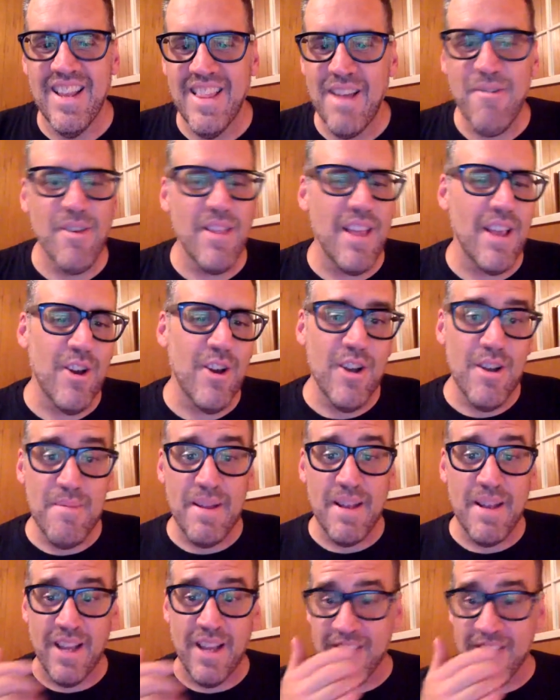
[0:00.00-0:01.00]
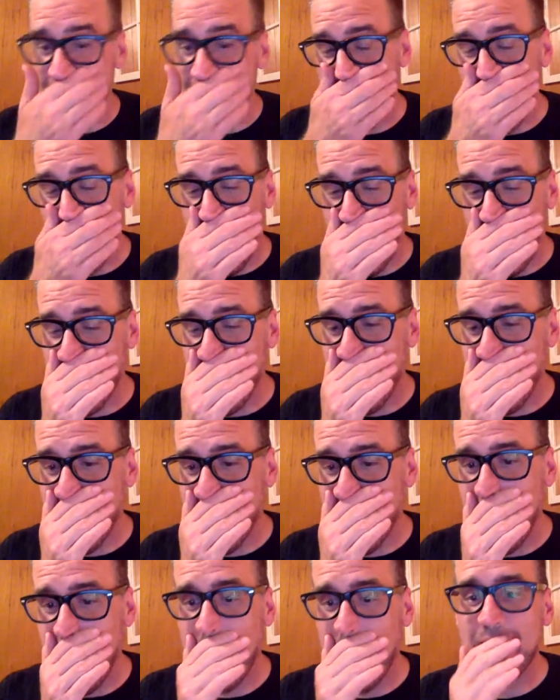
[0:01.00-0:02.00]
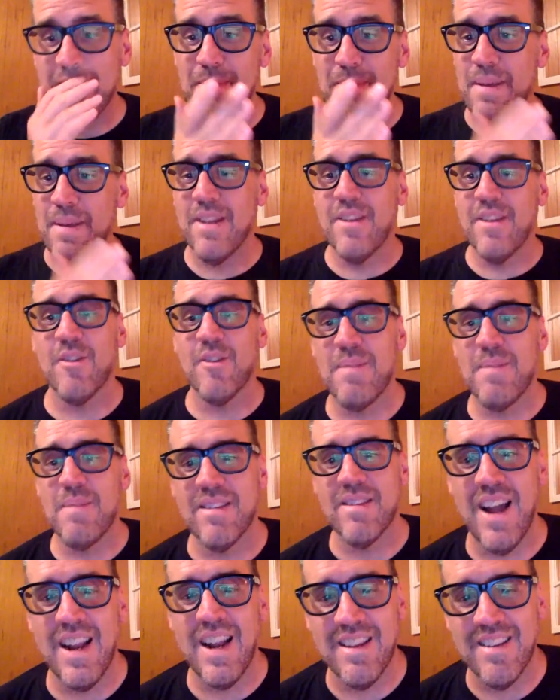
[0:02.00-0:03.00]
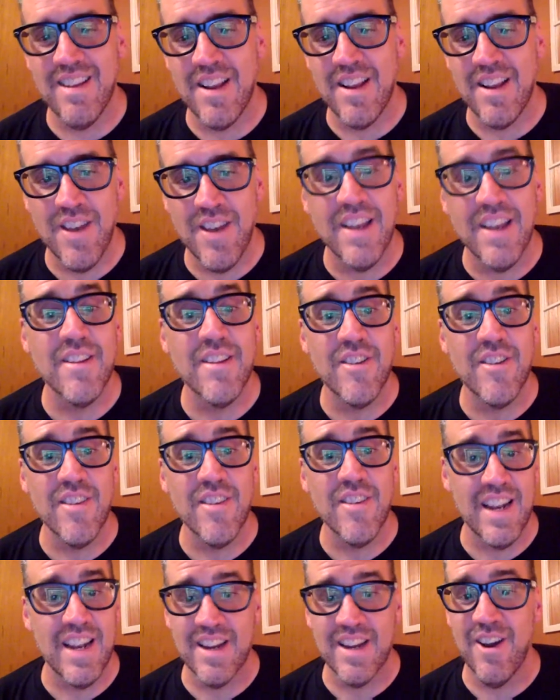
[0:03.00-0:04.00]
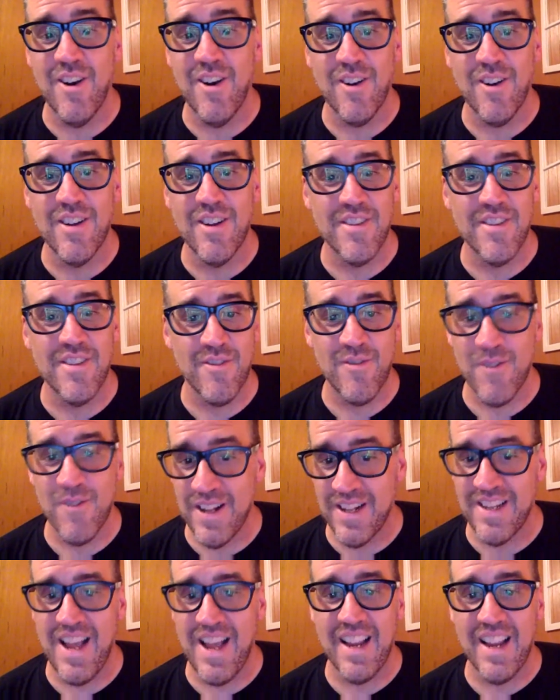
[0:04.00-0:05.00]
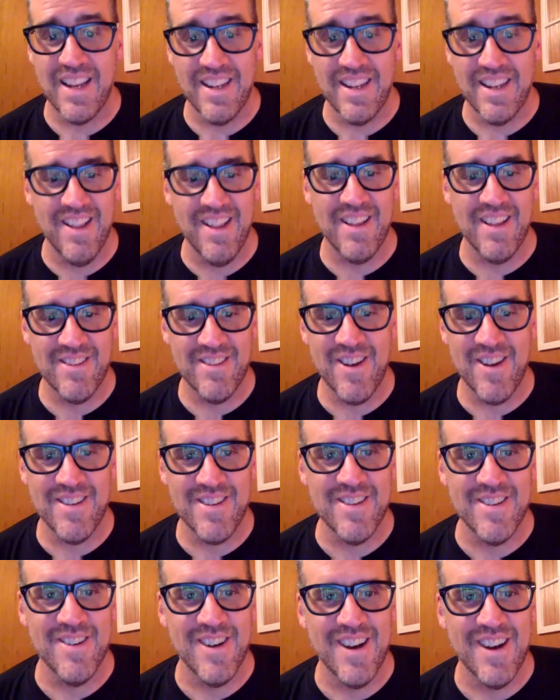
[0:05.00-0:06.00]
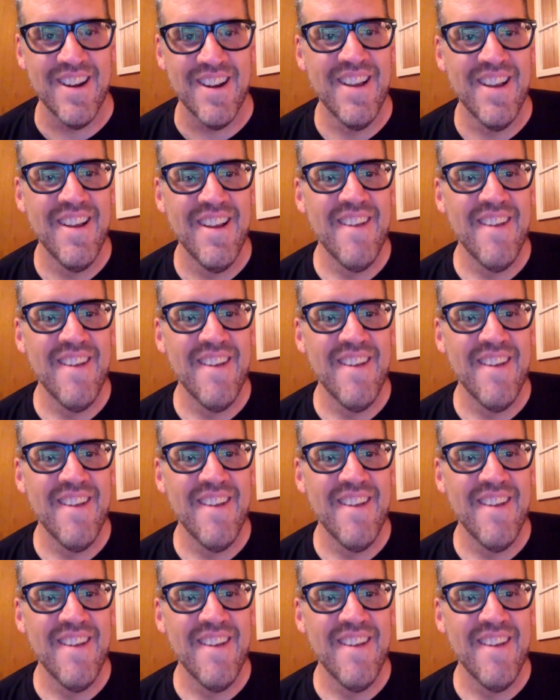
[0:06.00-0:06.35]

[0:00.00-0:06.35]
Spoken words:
they couldn't have been nicer about it. And our DP took me aside and he said, "You need to just let it go, because I can tell how stressed you are.